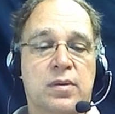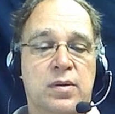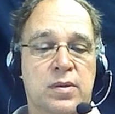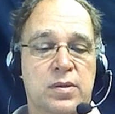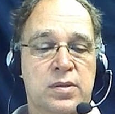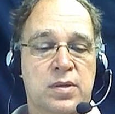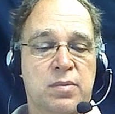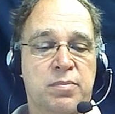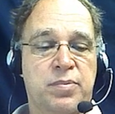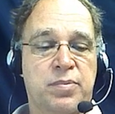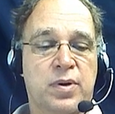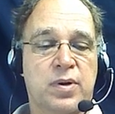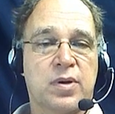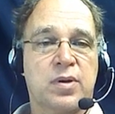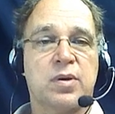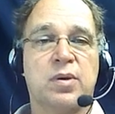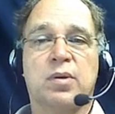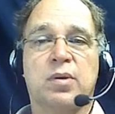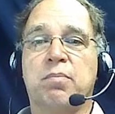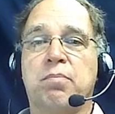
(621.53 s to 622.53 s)
There's a
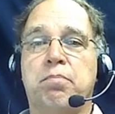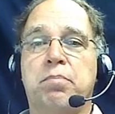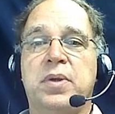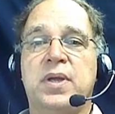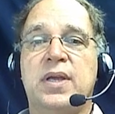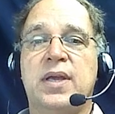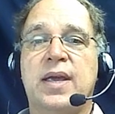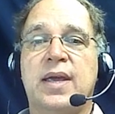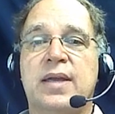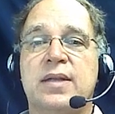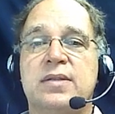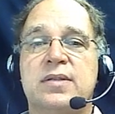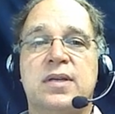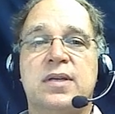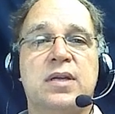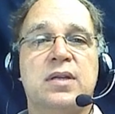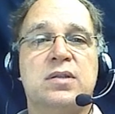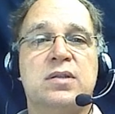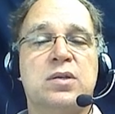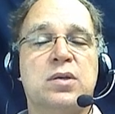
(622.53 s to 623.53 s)
part called
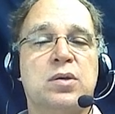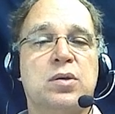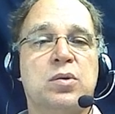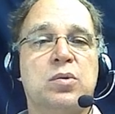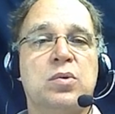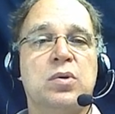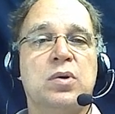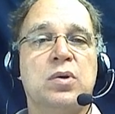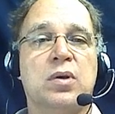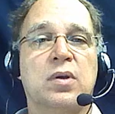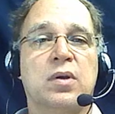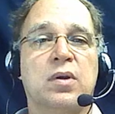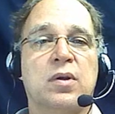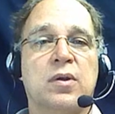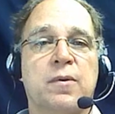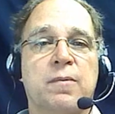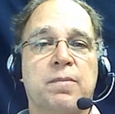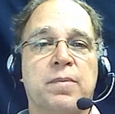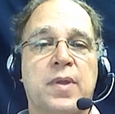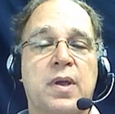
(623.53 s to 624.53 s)
BAT2
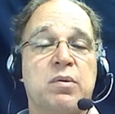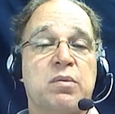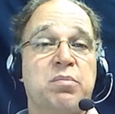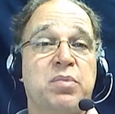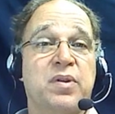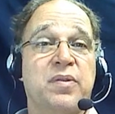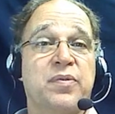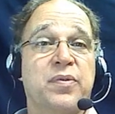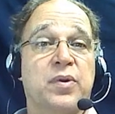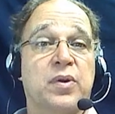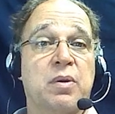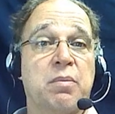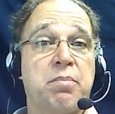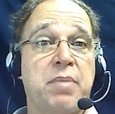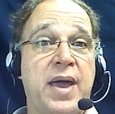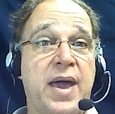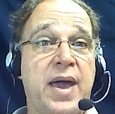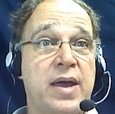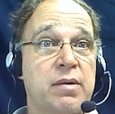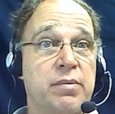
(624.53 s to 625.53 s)
that would be for a
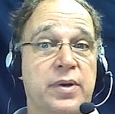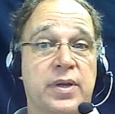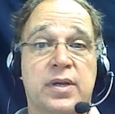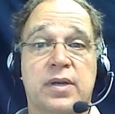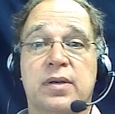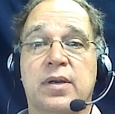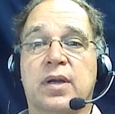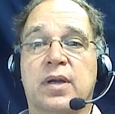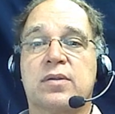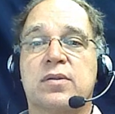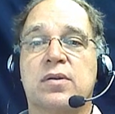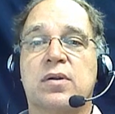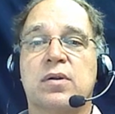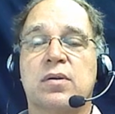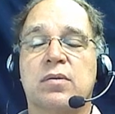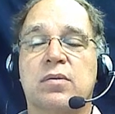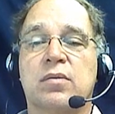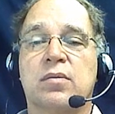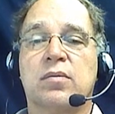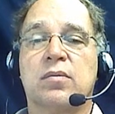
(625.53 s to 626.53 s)
battery connector.
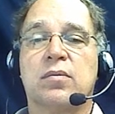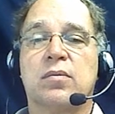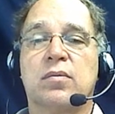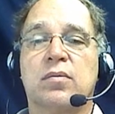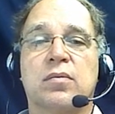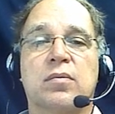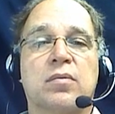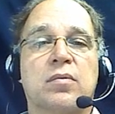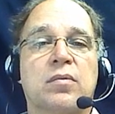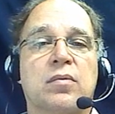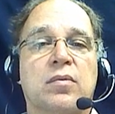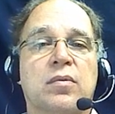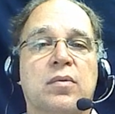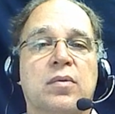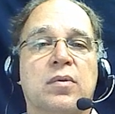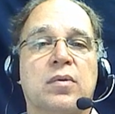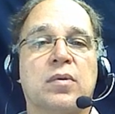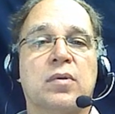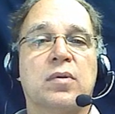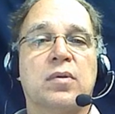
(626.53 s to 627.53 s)

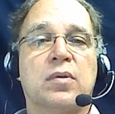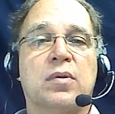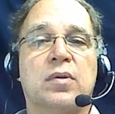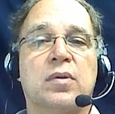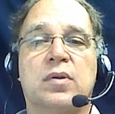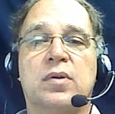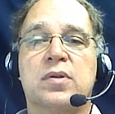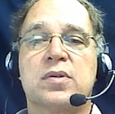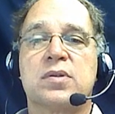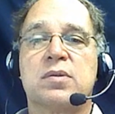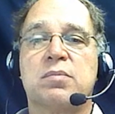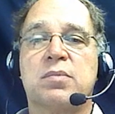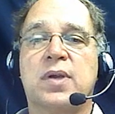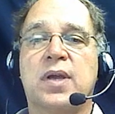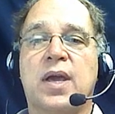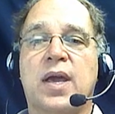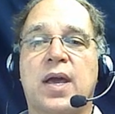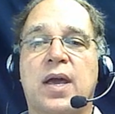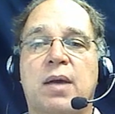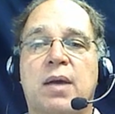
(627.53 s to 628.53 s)
Here's some
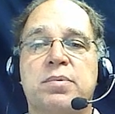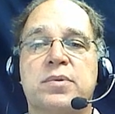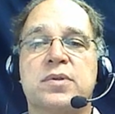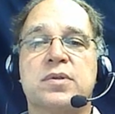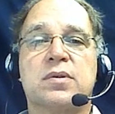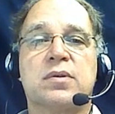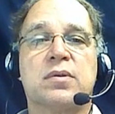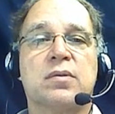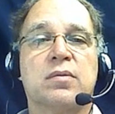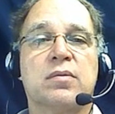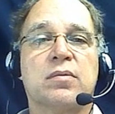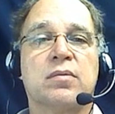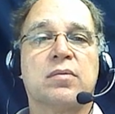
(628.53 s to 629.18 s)
caps.